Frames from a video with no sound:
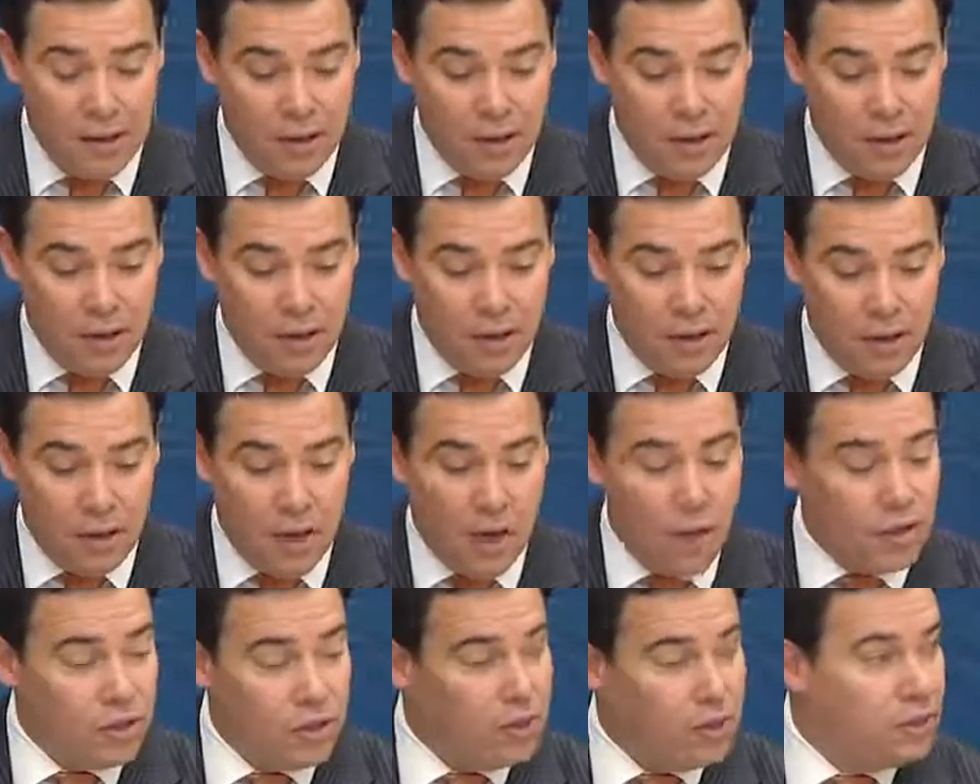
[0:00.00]
Uh,
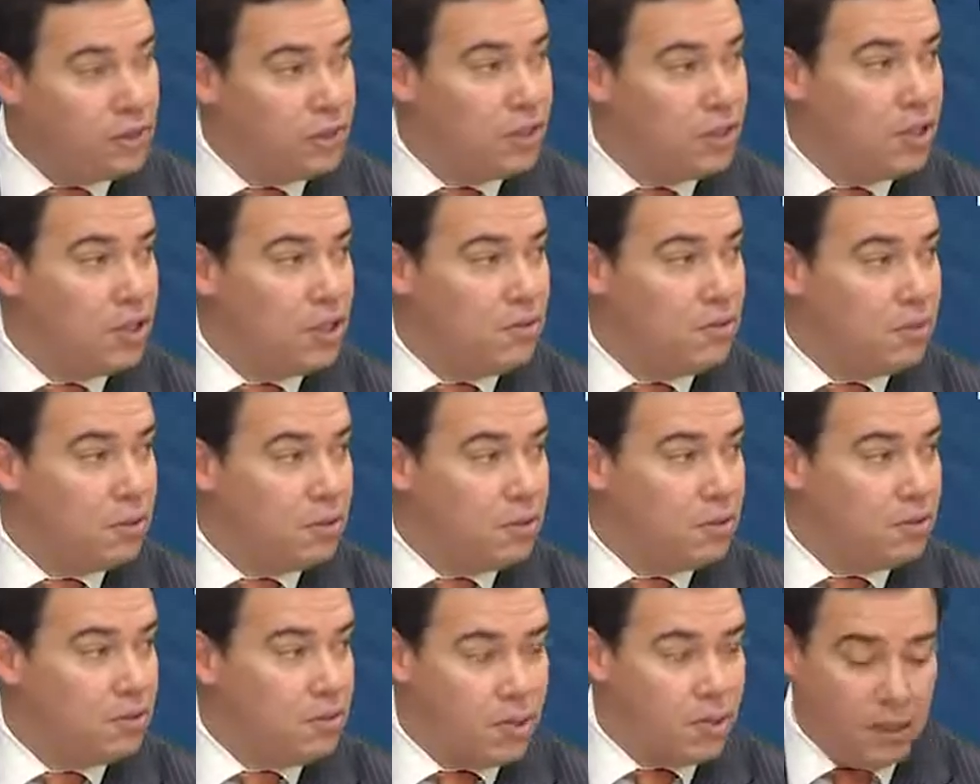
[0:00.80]
also seems
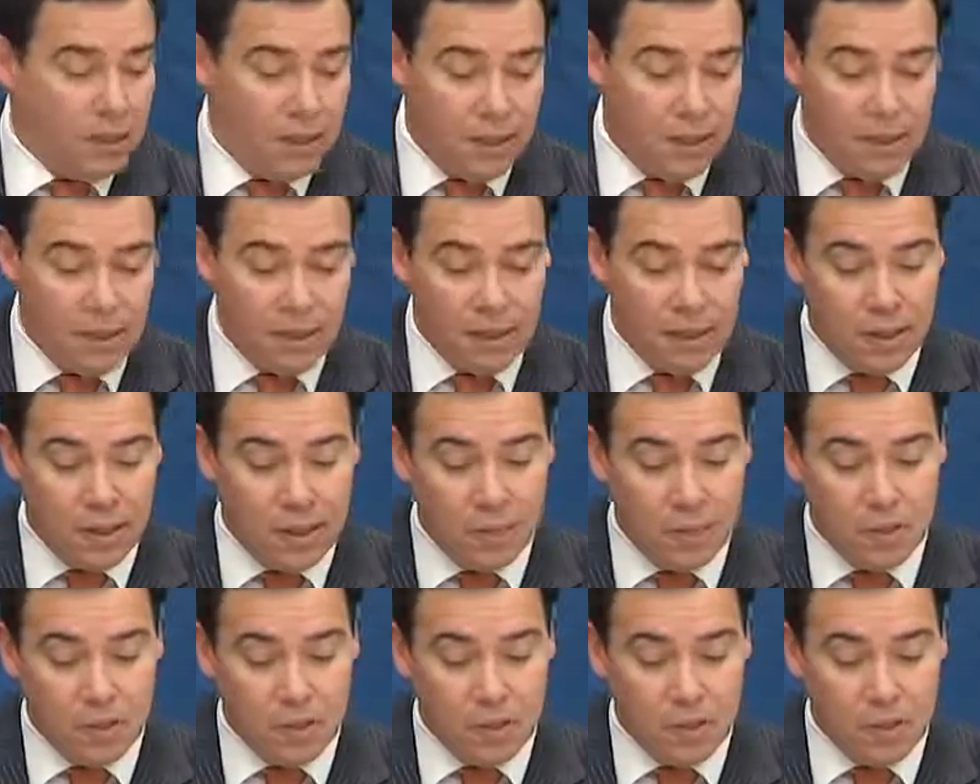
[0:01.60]
to be uh,